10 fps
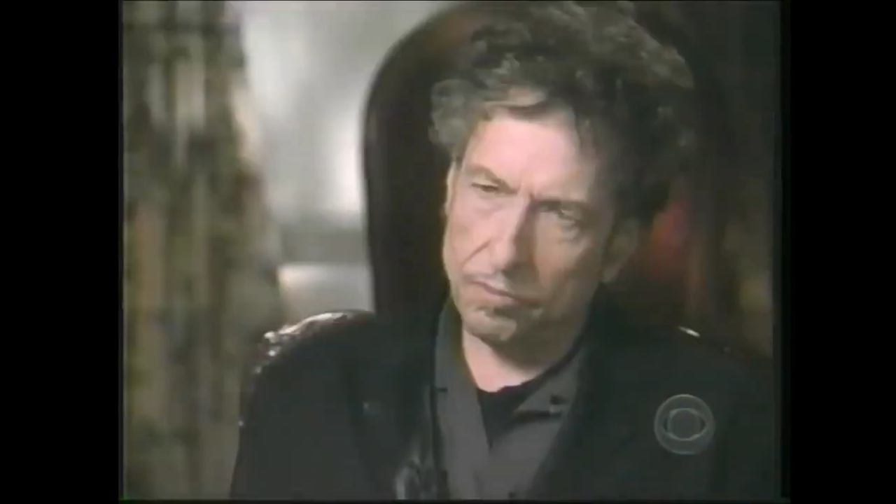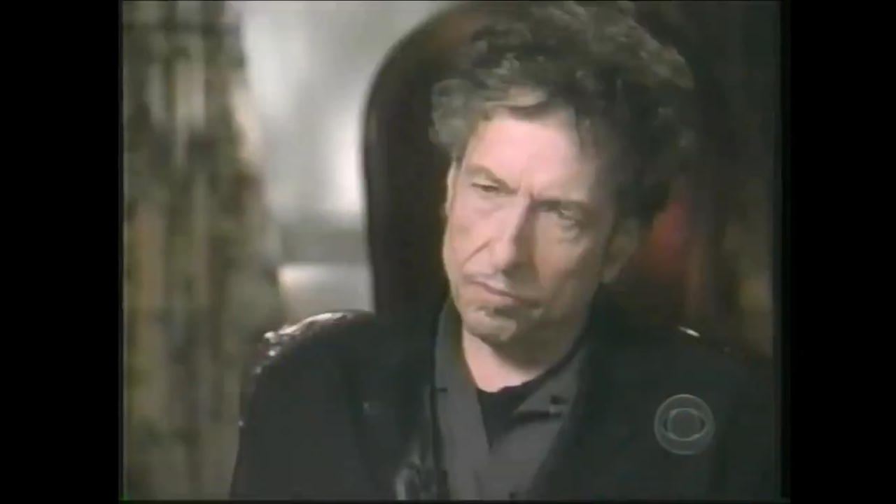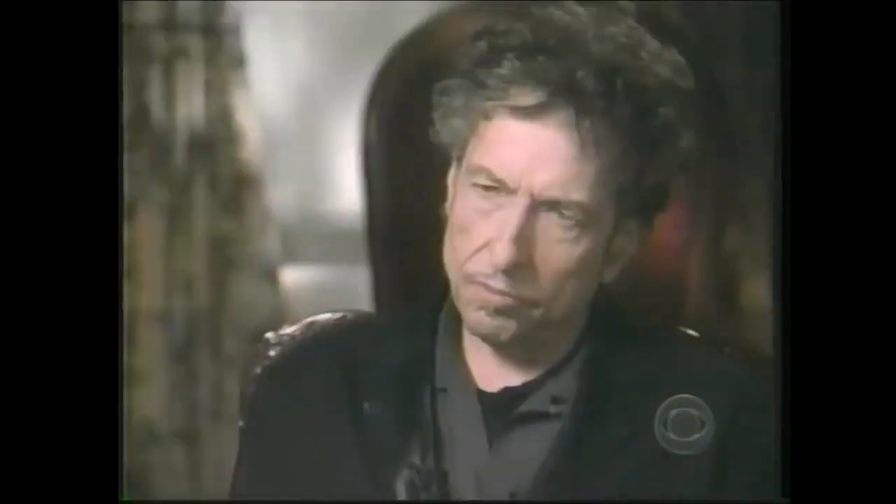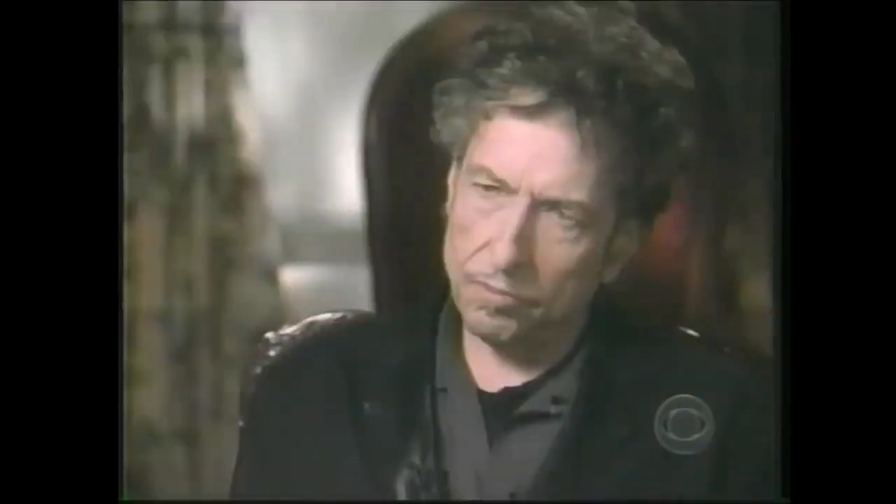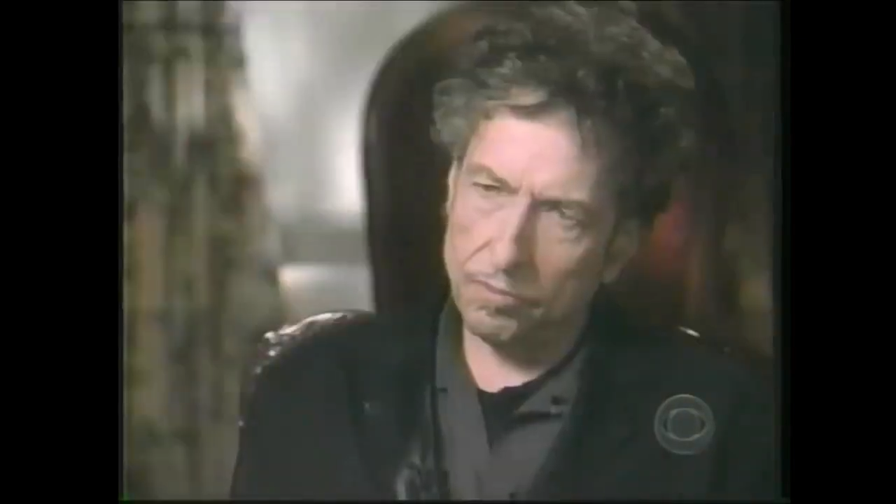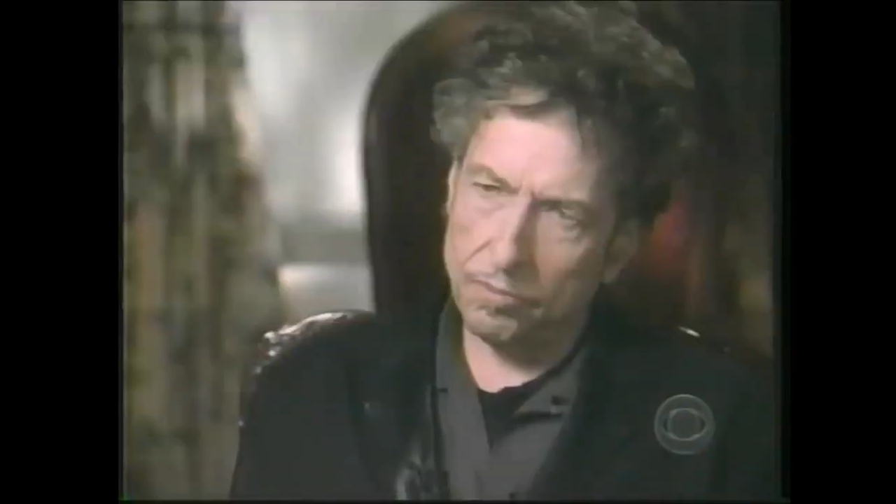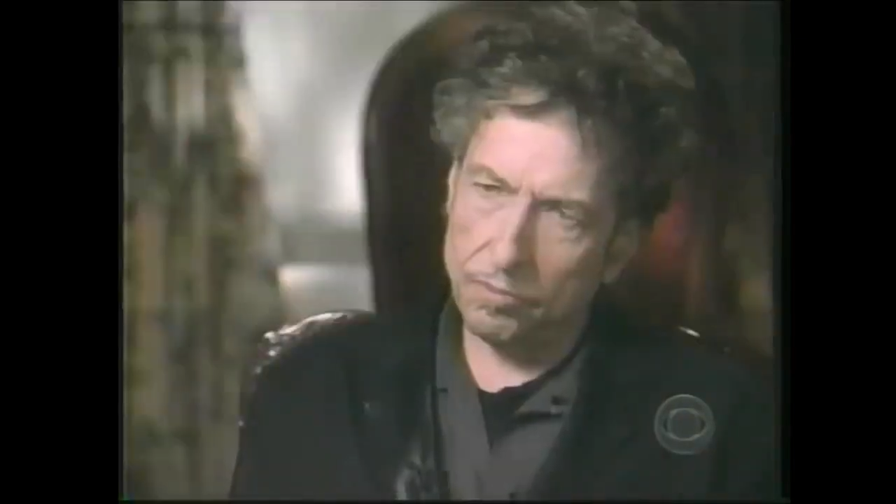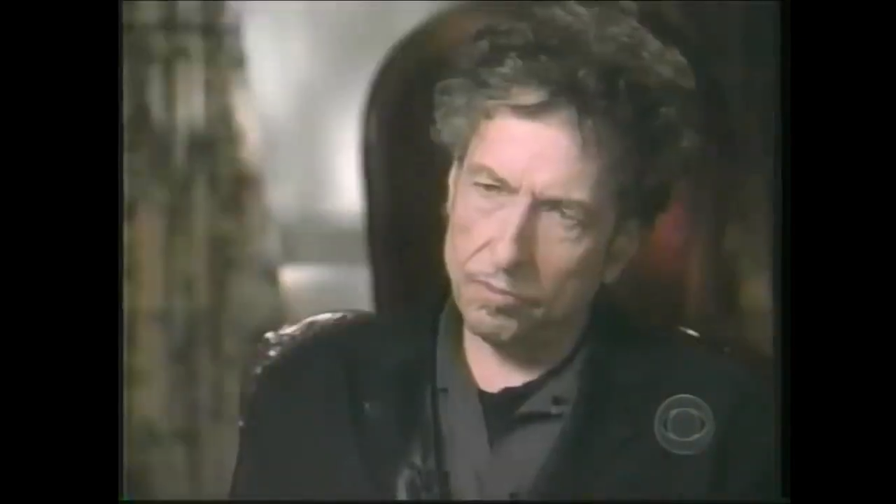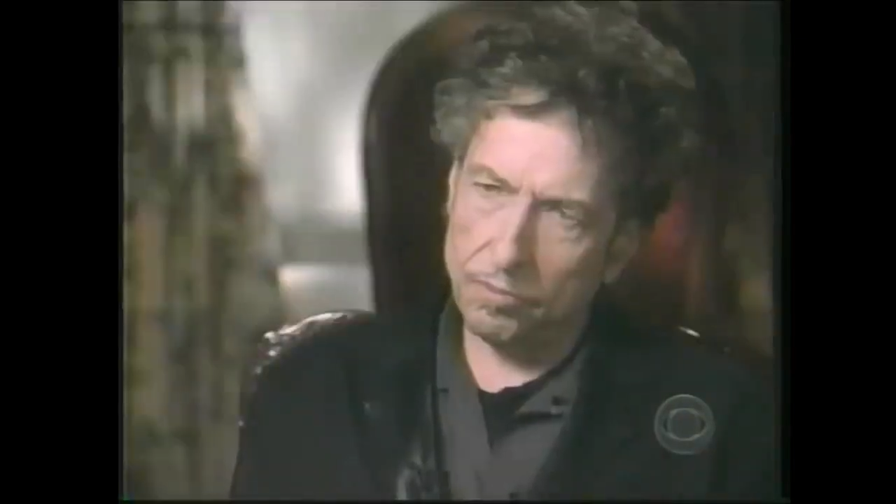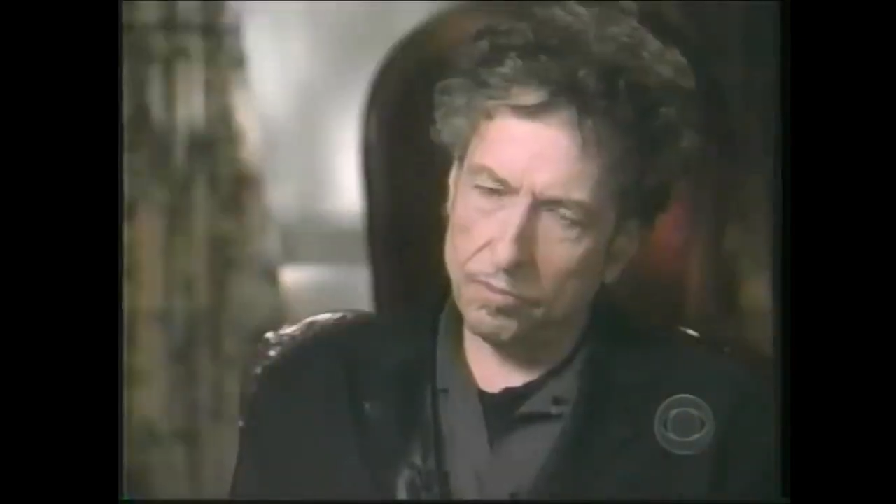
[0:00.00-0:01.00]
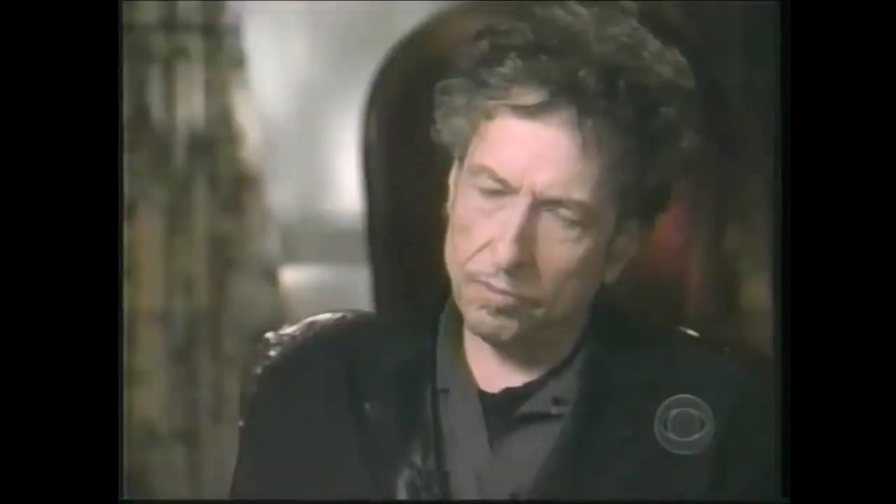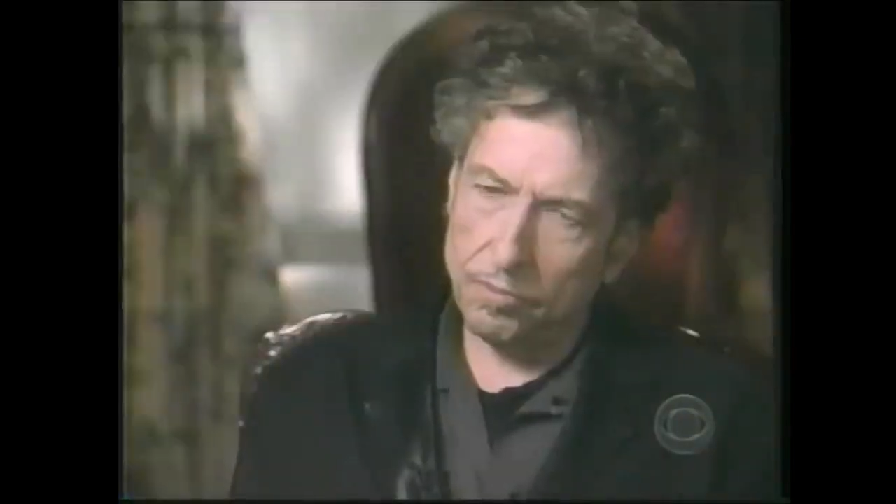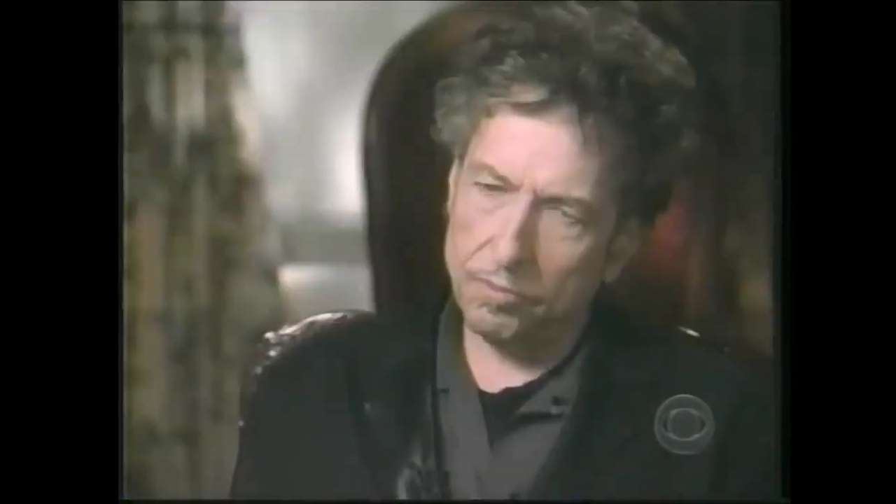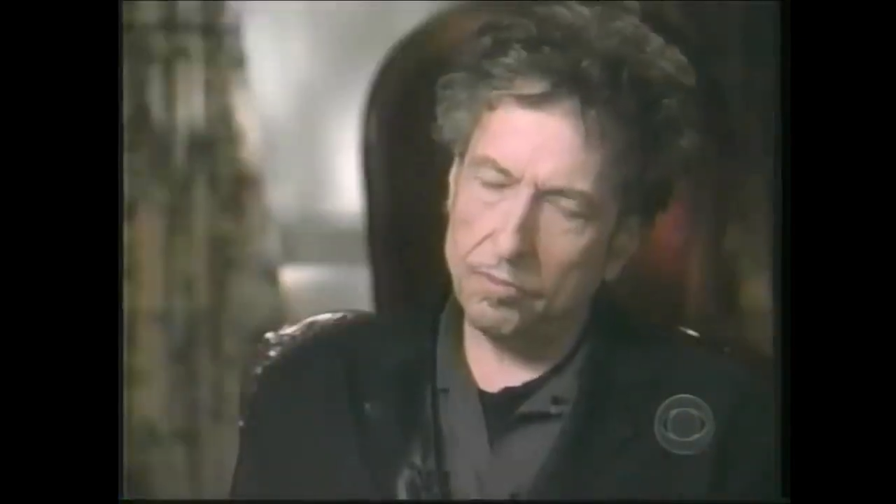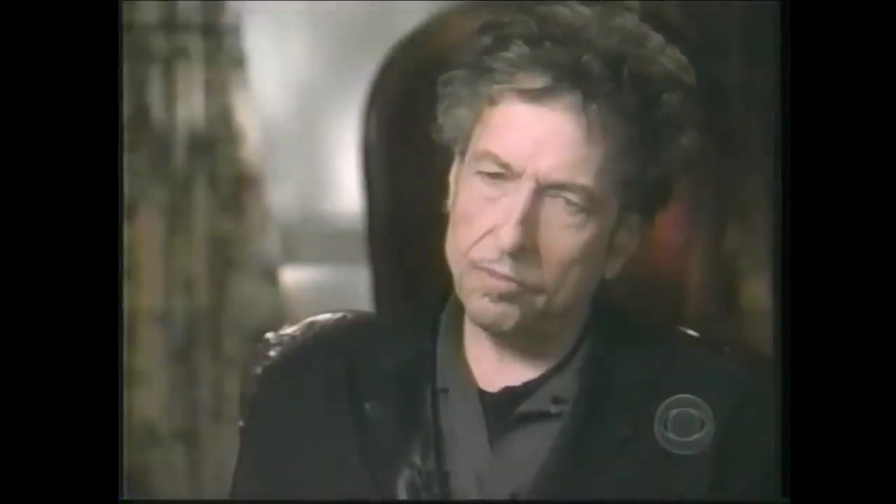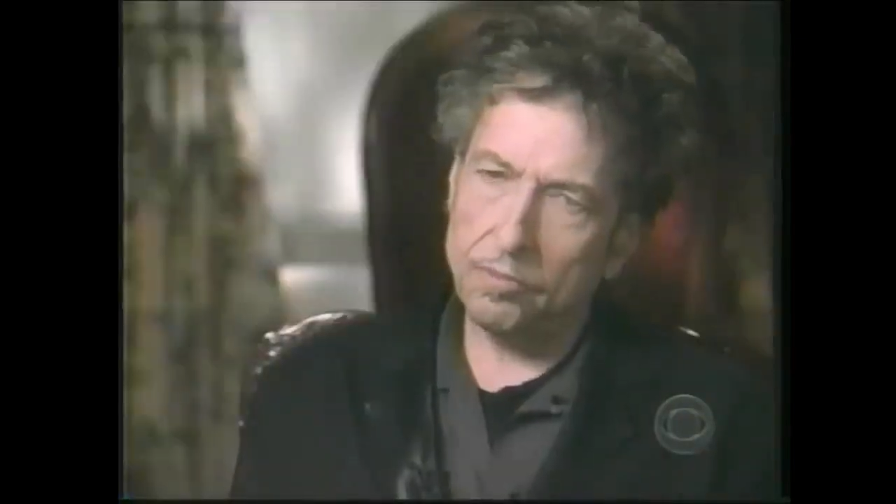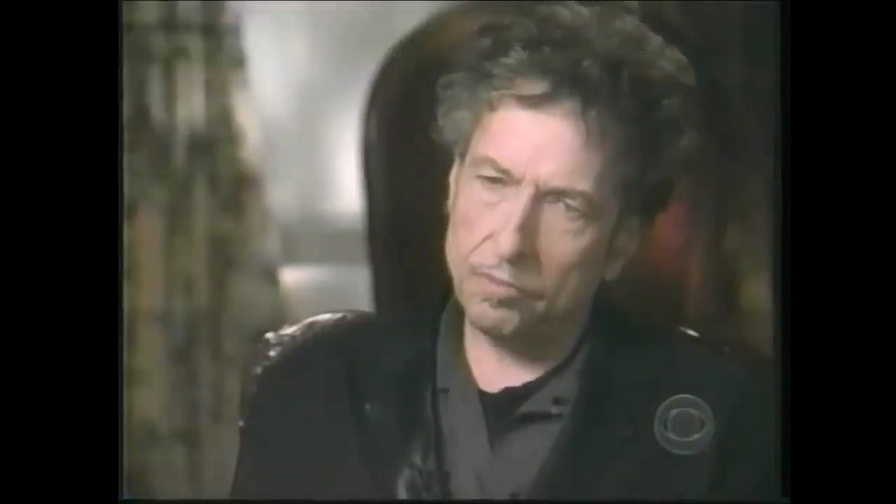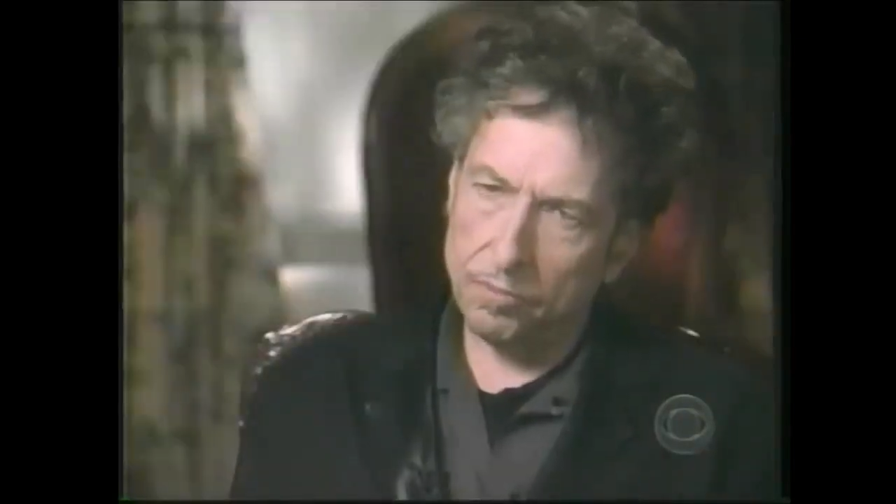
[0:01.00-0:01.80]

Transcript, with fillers: here doing these songs, you know,